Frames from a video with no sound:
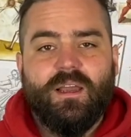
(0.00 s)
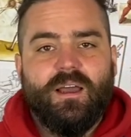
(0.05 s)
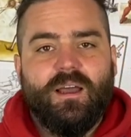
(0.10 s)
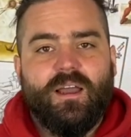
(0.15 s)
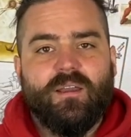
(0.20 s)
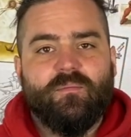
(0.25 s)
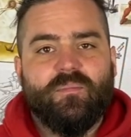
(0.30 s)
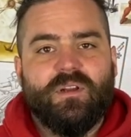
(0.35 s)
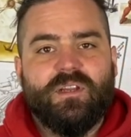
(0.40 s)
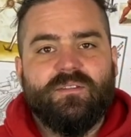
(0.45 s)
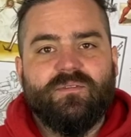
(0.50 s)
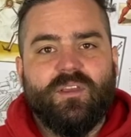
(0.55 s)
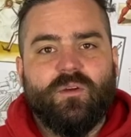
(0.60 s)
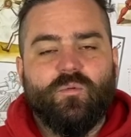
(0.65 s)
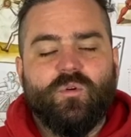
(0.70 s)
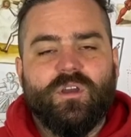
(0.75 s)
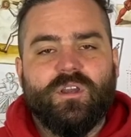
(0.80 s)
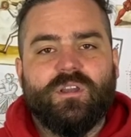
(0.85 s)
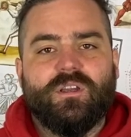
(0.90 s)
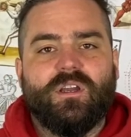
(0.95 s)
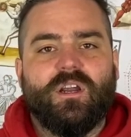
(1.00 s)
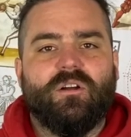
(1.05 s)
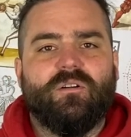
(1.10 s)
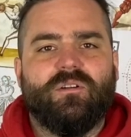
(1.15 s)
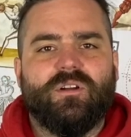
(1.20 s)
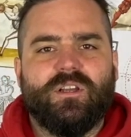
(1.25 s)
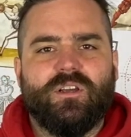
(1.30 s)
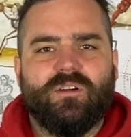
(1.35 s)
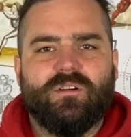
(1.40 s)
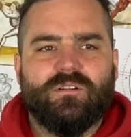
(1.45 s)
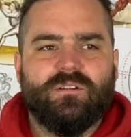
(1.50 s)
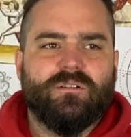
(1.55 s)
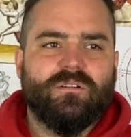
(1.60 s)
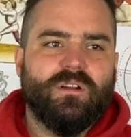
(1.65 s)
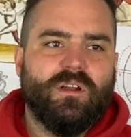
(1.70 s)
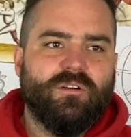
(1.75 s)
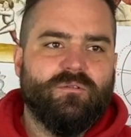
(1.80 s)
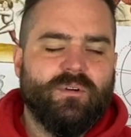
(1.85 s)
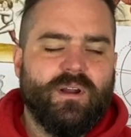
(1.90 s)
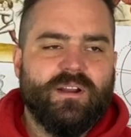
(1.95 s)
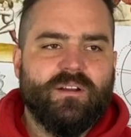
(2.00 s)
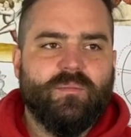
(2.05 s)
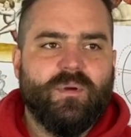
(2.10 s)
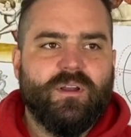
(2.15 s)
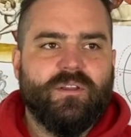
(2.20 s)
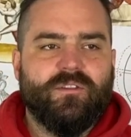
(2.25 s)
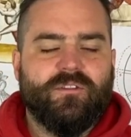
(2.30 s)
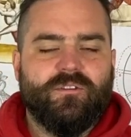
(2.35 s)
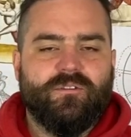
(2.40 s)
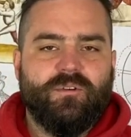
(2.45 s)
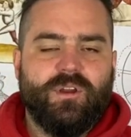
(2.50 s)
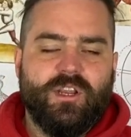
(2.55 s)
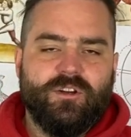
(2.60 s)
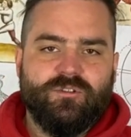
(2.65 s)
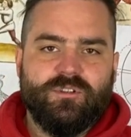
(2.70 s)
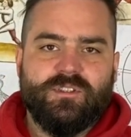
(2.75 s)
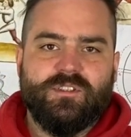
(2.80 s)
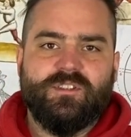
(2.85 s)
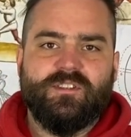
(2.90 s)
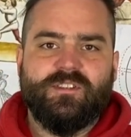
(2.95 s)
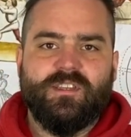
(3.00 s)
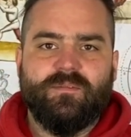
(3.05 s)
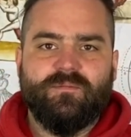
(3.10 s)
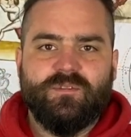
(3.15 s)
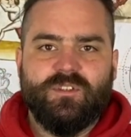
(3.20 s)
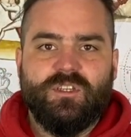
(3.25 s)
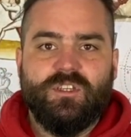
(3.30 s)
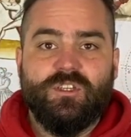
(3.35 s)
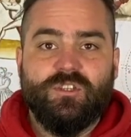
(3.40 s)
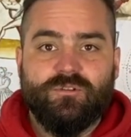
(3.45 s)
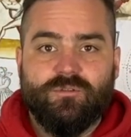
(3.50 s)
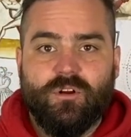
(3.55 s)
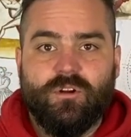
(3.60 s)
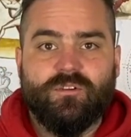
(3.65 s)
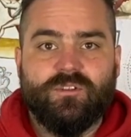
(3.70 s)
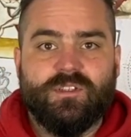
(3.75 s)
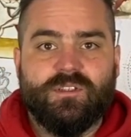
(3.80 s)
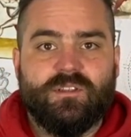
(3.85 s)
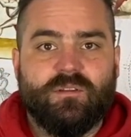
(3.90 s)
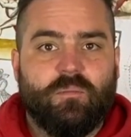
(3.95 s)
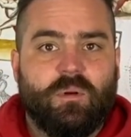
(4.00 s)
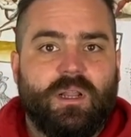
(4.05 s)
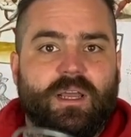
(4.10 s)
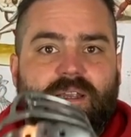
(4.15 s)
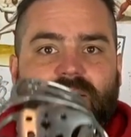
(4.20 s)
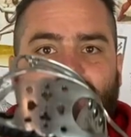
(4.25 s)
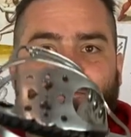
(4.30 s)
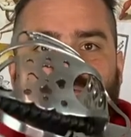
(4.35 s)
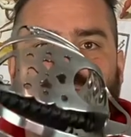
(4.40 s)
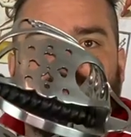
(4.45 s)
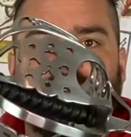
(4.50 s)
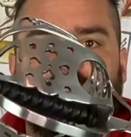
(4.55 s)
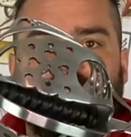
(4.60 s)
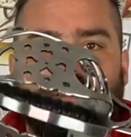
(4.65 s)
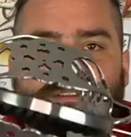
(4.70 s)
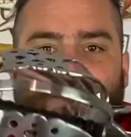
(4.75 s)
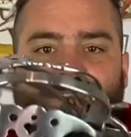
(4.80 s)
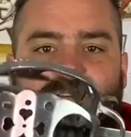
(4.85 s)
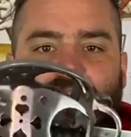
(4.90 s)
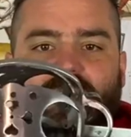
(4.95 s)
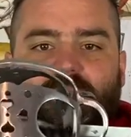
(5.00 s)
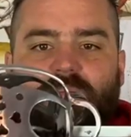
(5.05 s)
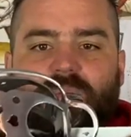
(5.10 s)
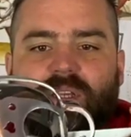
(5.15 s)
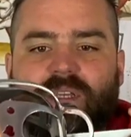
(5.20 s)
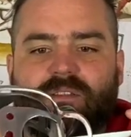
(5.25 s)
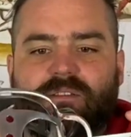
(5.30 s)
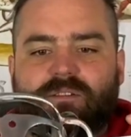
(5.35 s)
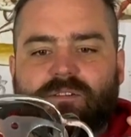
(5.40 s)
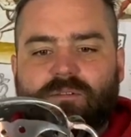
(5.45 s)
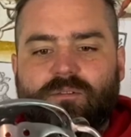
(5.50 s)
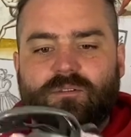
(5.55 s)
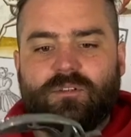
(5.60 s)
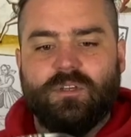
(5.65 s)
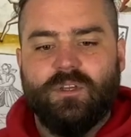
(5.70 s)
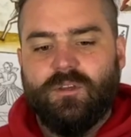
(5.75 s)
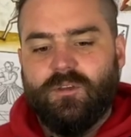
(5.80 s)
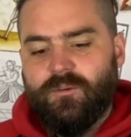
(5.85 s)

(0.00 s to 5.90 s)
I believe they're working currently on around about €370 is the plan for this as a complete sword,